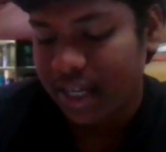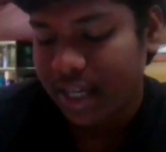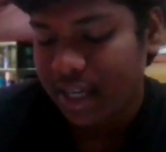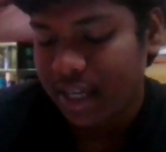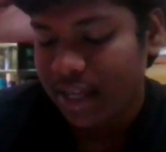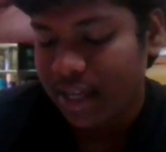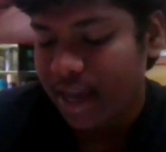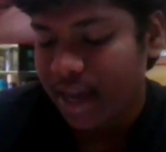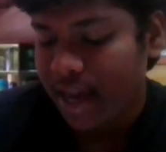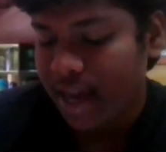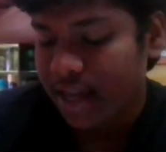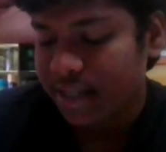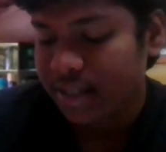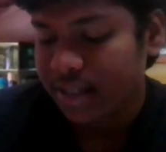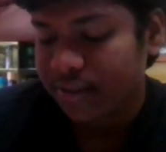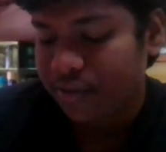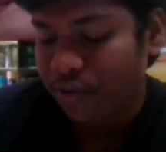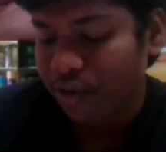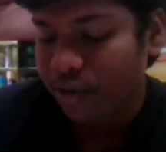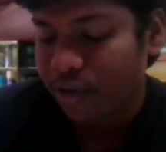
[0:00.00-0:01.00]
capital
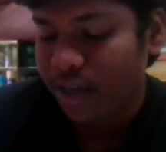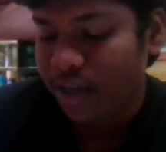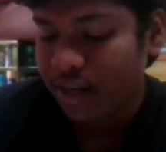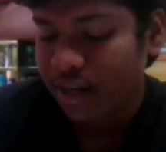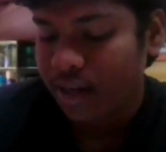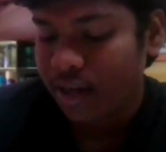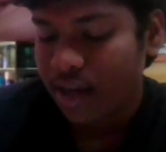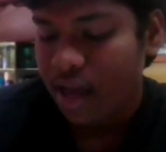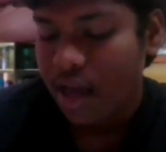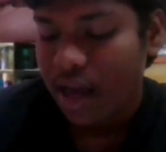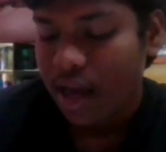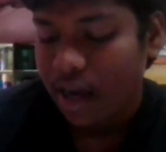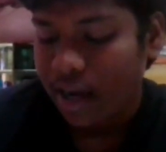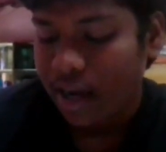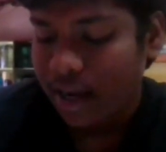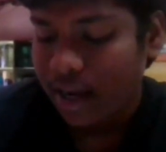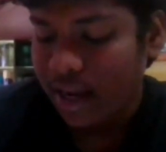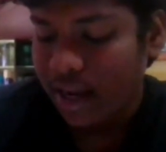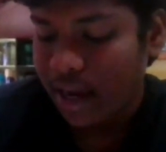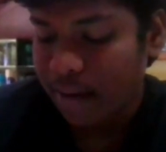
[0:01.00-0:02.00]
F as
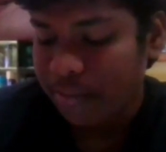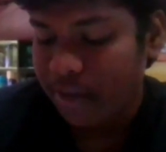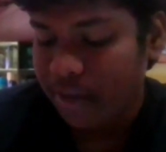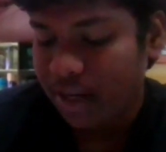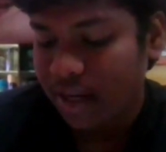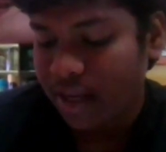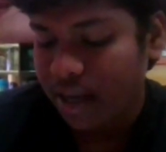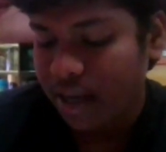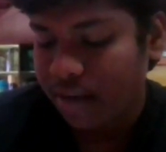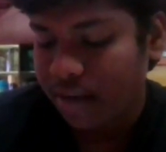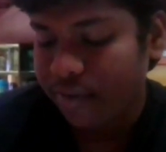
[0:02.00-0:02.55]
15.